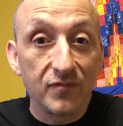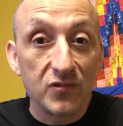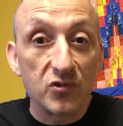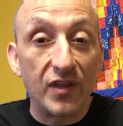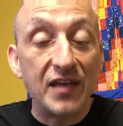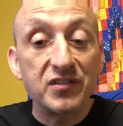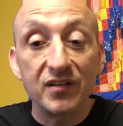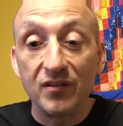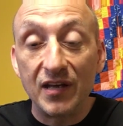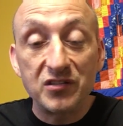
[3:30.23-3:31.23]
So that's
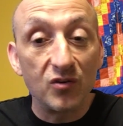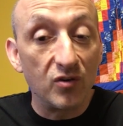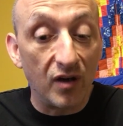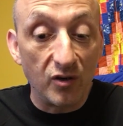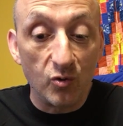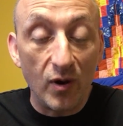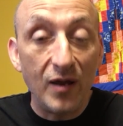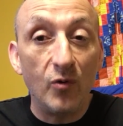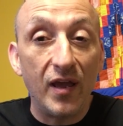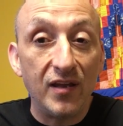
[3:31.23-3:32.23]
a
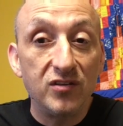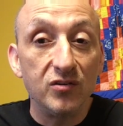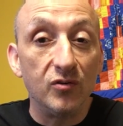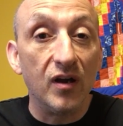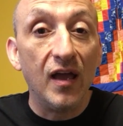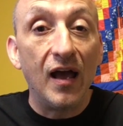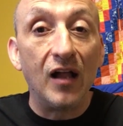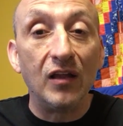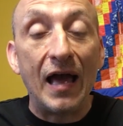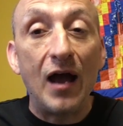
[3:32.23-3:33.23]
great way to
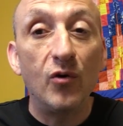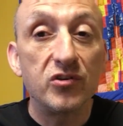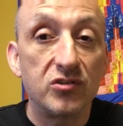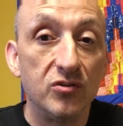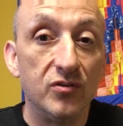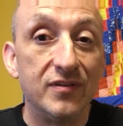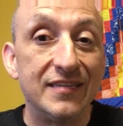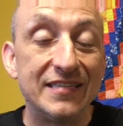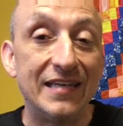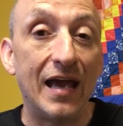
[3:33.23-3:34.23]
allow a student to
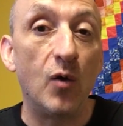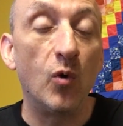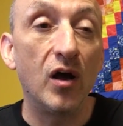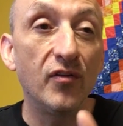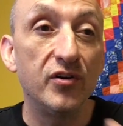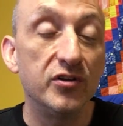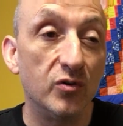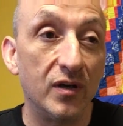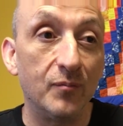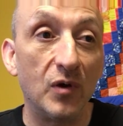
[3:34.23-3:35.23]
see how well they're
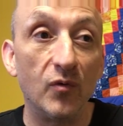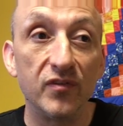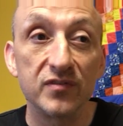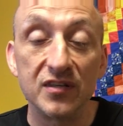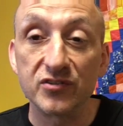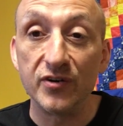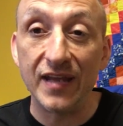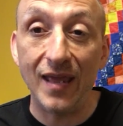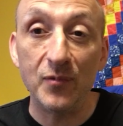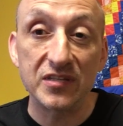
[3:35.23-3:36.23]
doing, but since their
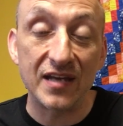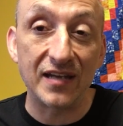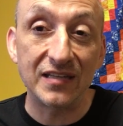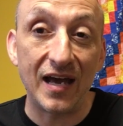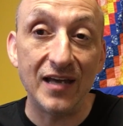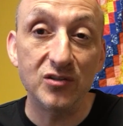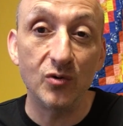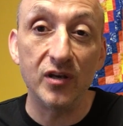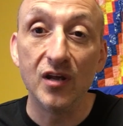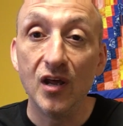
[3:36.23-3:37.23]
name is not tied to
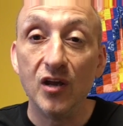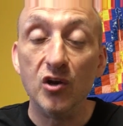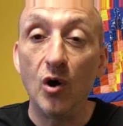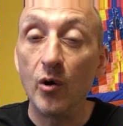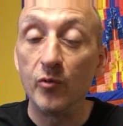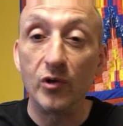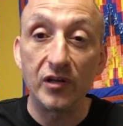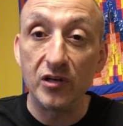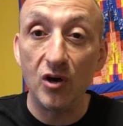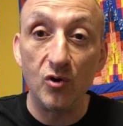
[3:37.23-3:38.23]
it, no one
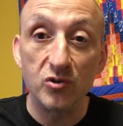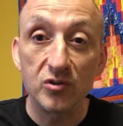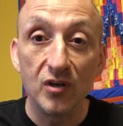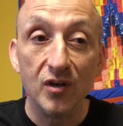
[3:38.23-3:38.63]
really knows